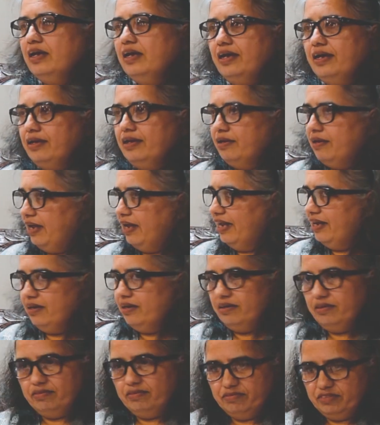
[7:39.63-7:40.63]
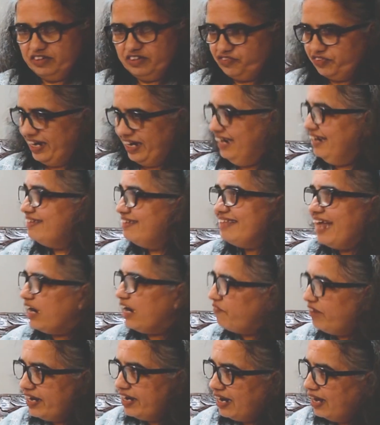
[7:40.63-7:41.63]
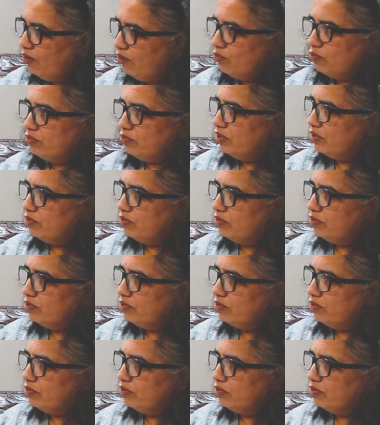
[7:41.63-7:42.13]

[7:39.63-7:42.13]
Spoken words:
And the trend is that way now.